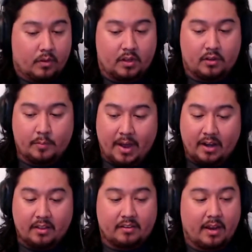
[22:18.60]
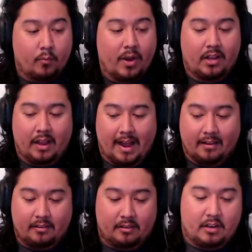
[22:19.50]
about in the same weight
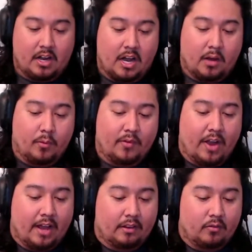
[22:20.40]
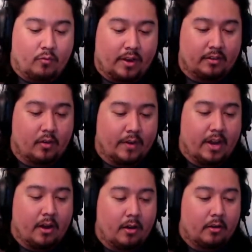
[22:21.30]
class. We've got Rexy over
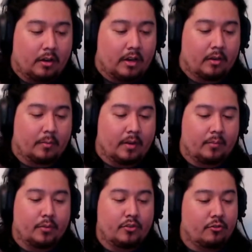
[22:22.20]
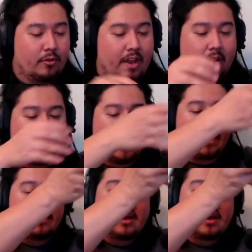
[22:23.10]
here. Oh, I pushed her down again.